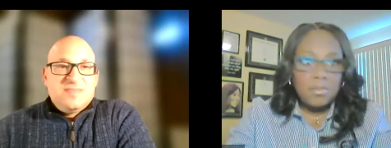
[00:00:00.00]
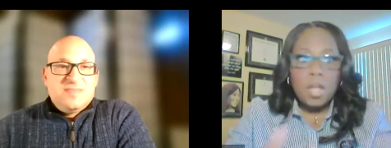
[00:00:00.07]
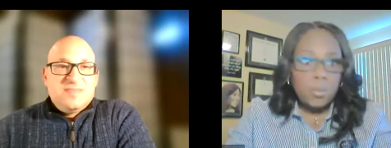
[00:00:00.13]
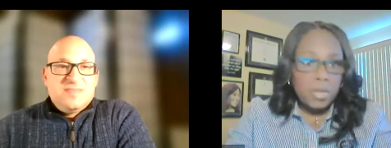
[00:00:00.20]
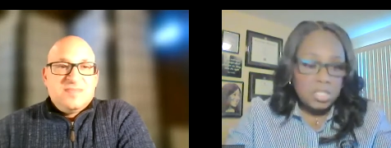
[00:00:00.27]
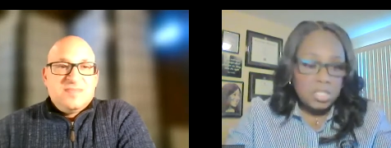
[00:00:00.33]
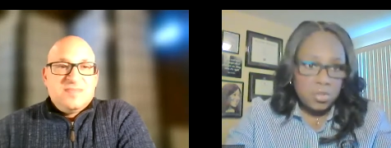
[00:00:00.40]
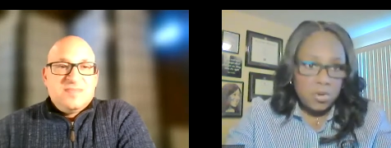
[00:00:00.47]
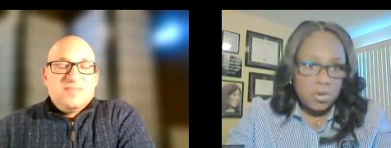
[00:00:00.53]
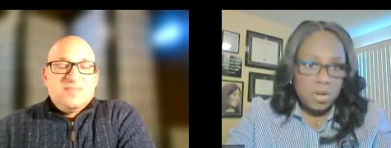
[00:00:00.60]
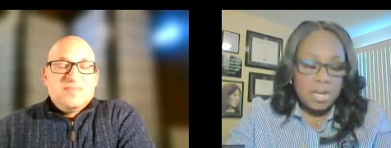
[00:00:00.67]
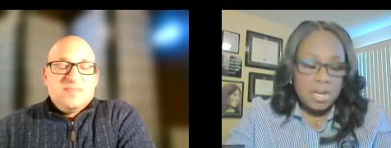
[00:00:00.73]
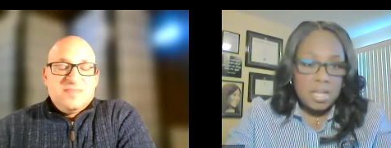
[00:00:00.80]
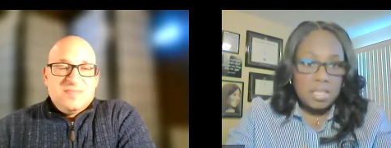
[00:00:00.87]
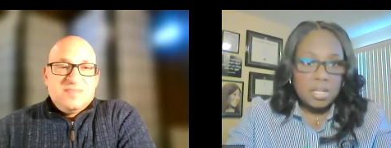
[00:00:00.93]
Speaker 1: one reason
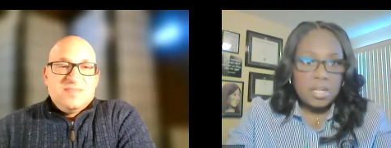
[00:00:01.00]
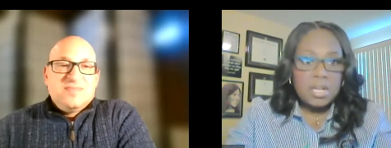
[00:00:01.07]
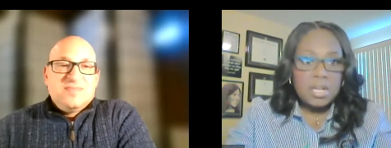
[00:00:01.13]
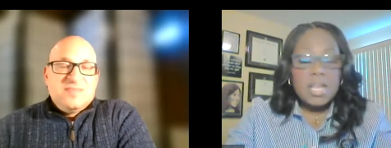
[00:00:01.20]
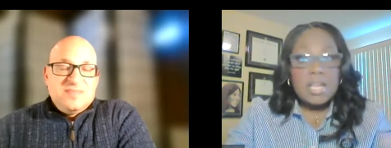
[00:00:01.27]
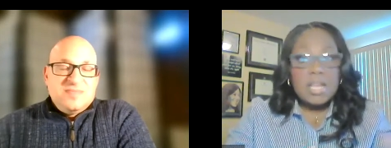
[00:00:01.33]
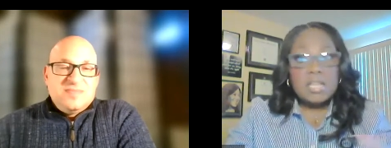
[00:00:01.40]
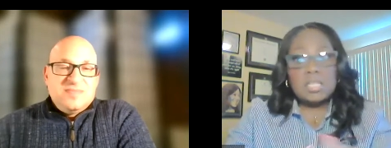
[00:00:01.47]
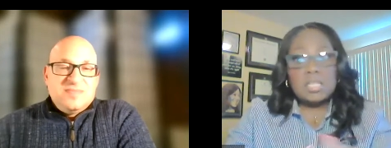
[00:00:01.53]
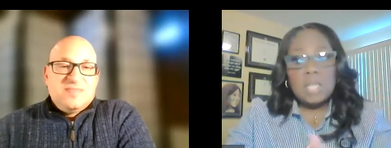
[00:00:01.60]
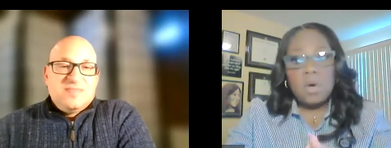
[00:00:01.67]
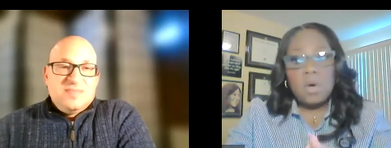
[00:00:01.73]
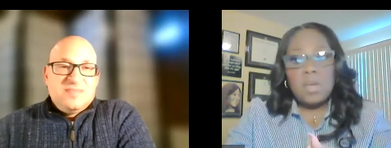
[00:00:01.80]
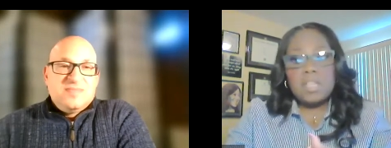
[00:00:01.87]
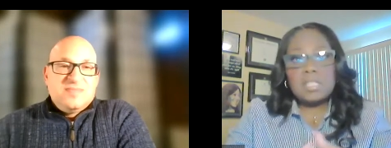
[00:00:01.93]
or another.
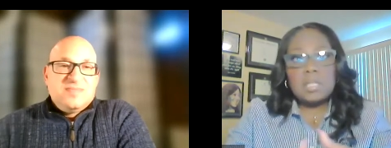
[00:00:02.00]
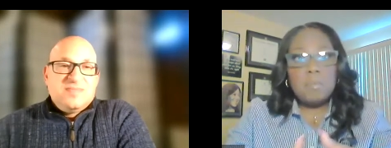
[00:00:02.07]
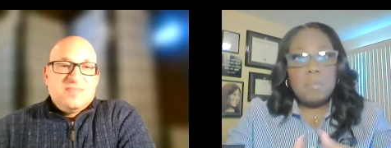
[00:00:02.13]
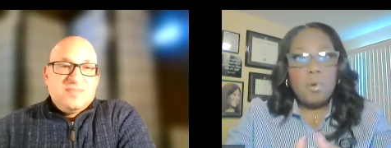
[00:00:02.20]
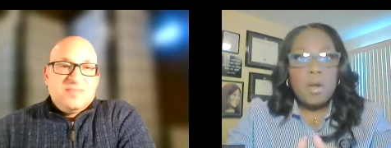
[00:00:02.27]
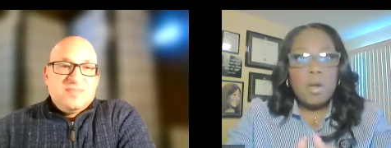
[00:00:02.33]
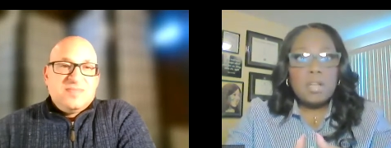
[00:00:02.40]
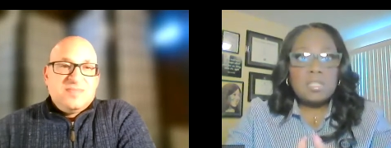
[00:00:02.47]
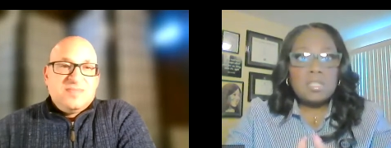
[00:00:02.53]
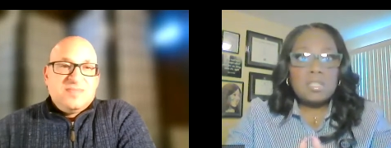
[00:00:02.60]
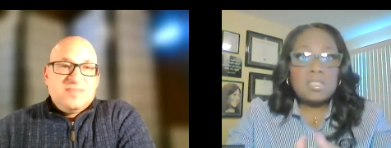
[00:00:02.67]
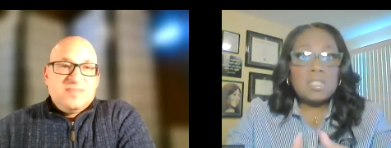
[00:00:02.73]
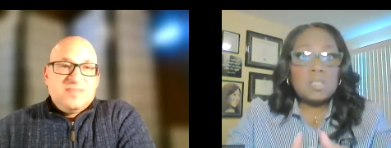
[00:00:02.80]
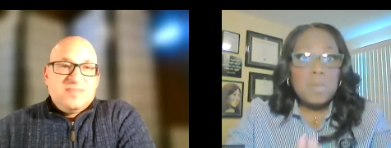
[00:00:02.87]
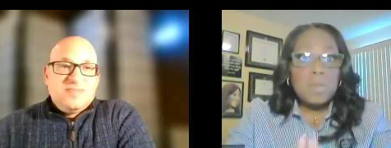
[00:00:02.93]
So it's important to
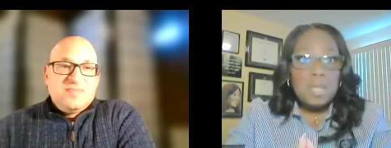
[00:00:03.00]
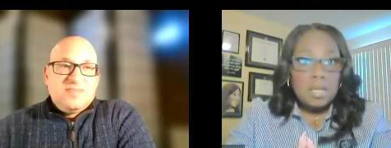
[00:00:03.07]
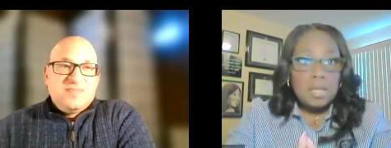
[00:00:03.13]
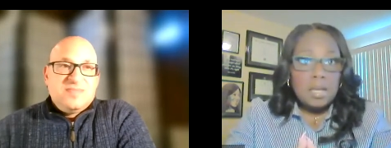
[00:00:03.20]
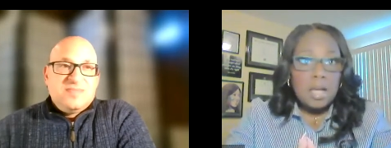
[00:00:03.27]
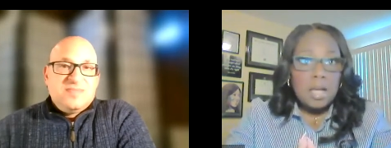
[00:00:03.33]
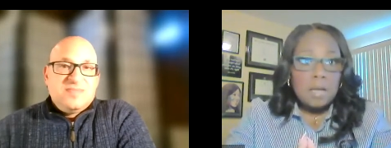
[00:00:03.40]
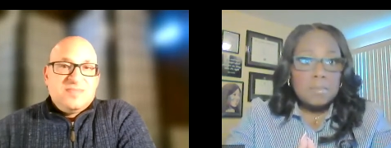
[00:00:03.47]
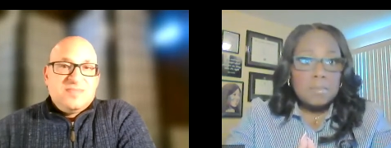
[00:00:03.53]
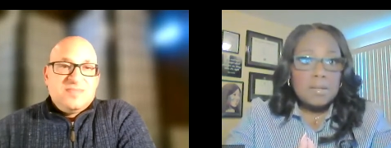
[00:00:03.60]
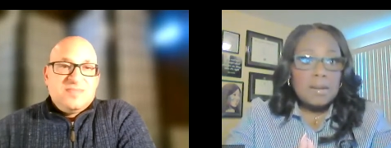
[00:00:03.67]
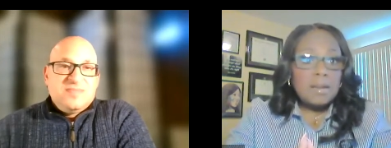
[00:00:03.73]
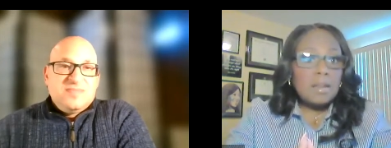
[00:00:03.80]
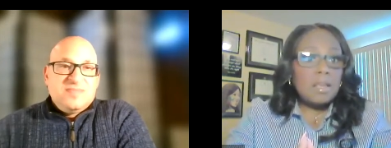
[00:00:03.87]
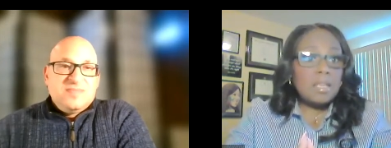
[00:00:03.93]
speak up.
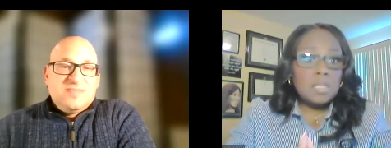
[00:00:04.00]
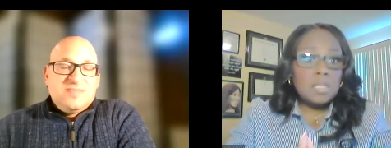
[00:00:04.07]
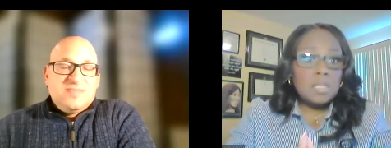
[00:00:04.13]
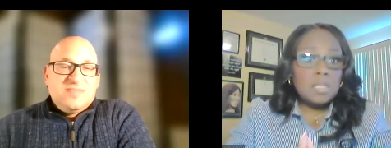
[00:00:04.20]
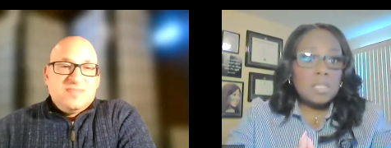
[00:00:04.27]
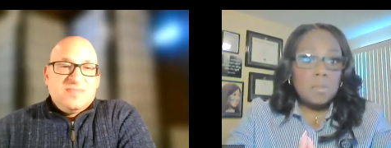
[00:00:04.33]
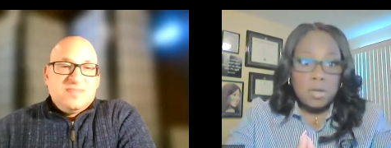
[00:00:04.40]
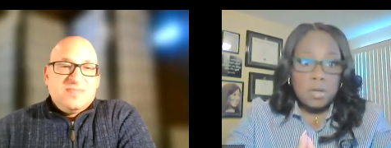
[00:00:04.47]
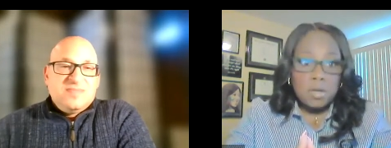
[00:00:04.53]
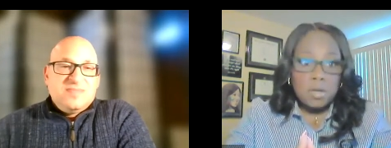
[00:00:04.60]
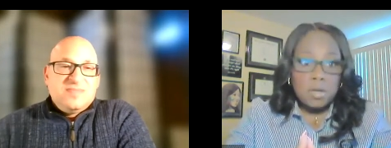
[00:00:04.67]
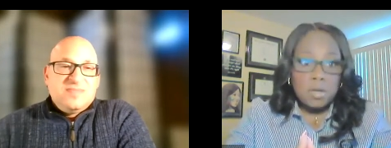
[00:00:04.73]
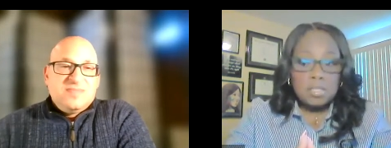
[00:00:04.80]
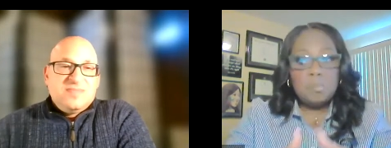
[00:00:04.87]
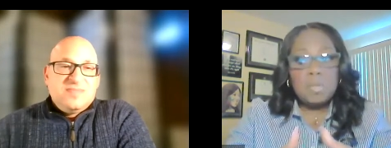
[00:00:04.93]
It's
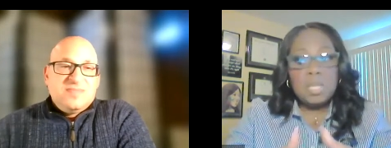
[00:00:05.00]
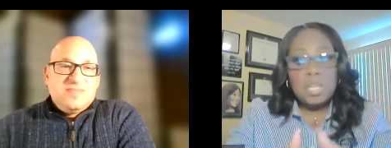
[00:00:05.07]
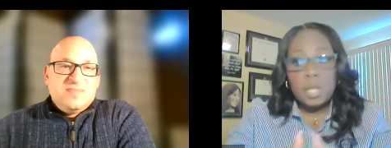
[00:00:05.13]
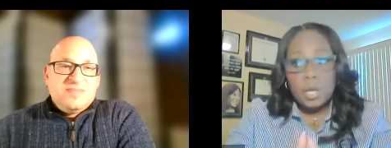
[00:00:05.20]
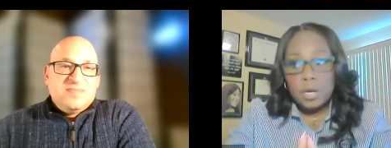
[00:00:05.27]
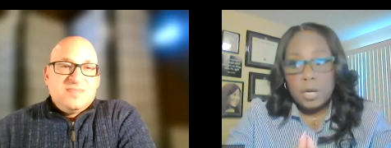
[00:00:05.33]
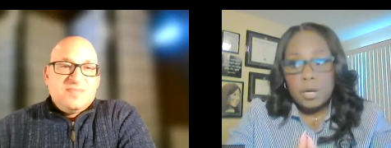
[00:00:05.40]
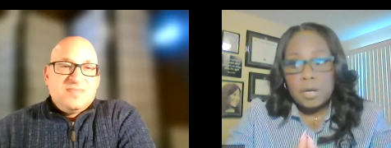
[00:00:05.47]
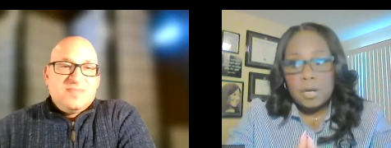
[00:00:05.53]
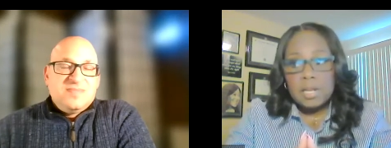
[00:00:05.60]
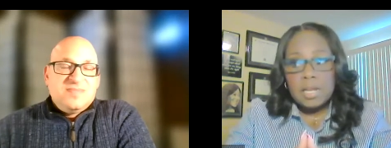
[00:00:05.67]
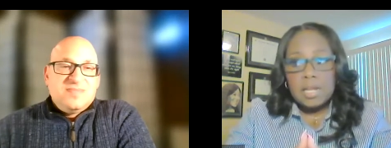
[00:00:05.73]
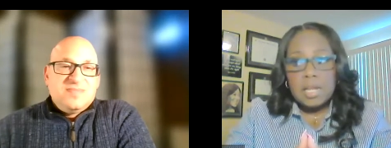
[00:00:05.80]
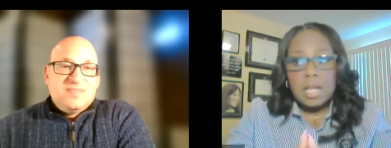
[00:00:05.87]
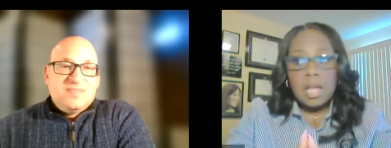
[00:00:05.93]
important to be heard
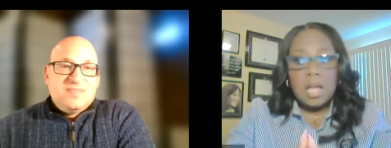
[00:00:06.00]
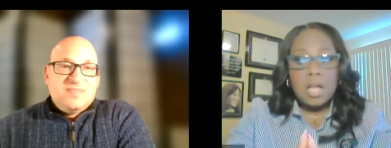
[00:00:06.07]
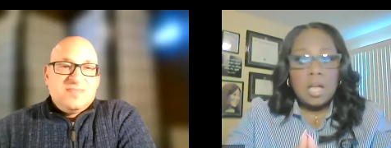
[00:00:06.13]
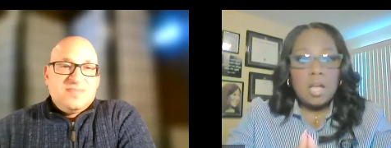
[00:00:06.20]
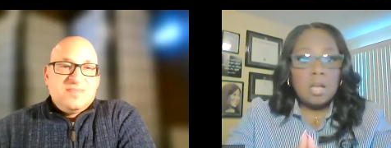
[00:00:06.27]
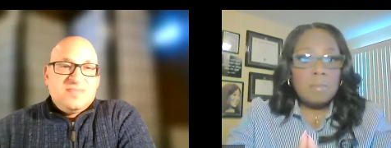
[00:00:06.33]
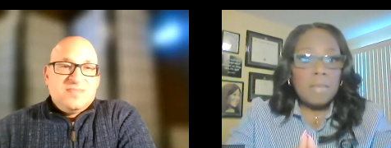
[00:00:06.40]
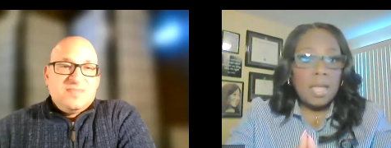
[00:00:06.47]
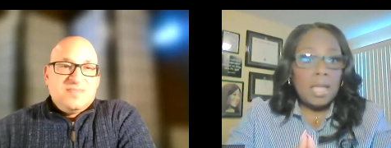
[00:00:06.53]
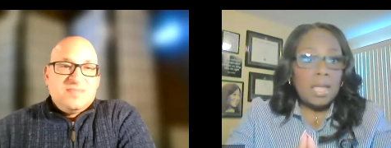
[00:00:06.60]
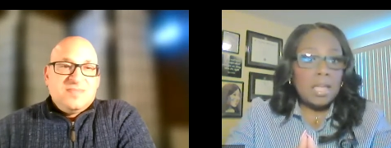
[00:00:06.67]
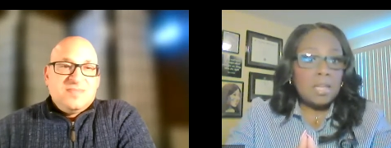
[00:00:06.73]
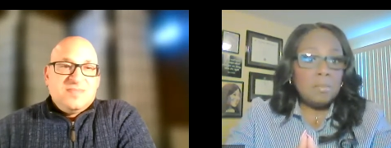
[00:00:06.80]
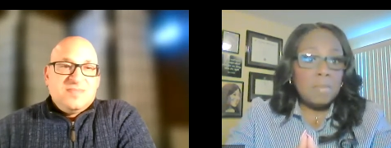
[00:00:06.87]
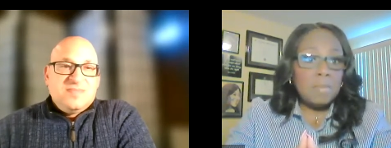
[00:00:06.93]
um,
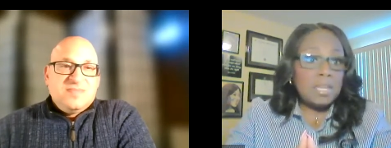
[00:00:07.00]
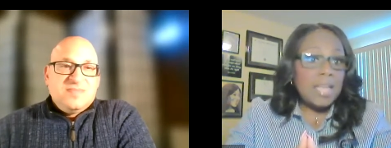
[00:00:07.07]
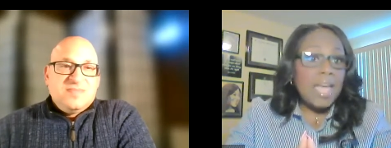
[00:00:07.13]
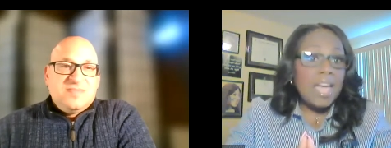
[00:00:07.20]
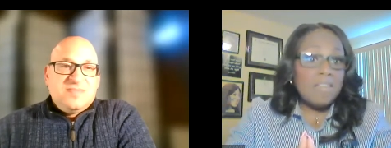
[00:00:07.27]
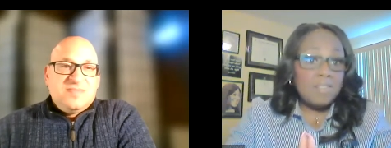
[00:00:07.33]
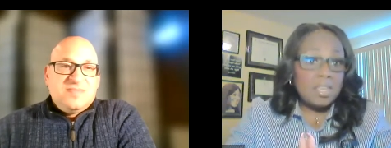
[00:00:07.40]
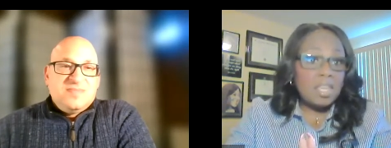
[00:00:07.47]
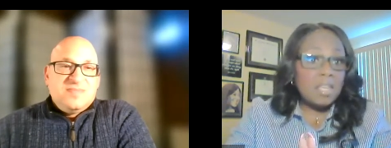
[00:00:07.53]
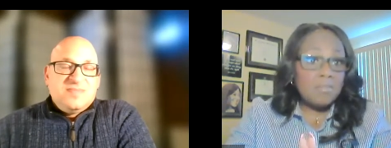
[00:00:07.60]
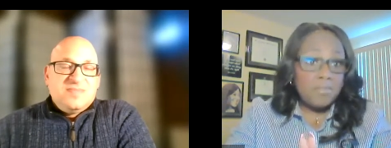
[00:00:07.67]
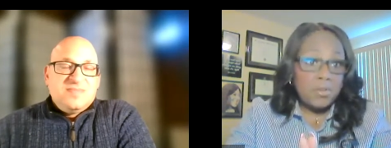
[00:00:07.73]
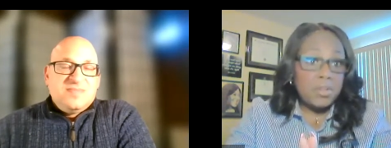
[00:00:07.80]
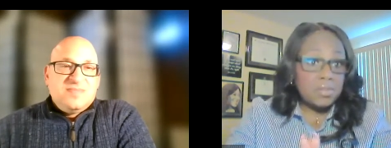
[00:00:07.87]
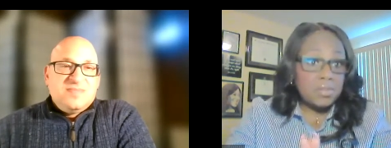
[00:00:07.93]
and be an advocate
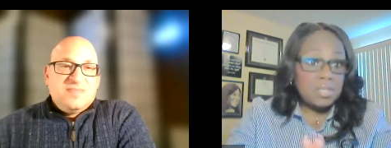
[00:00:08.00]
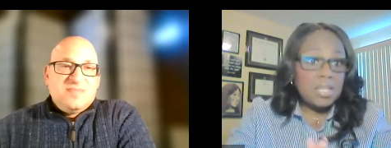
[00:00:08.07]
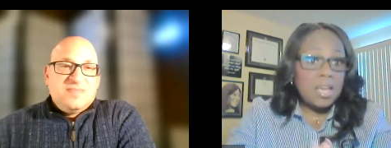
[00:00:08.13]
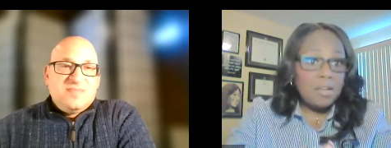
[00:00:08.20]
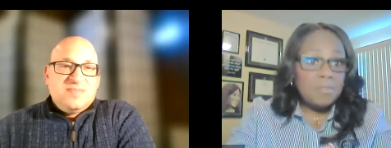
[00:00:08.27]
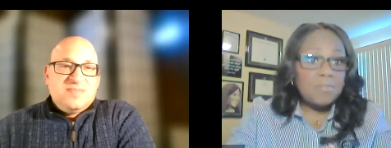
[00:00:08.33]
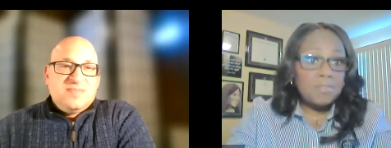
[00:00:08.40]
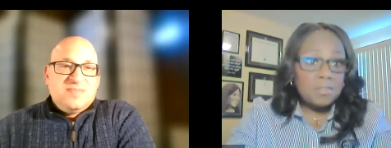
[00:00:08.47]
for yourself.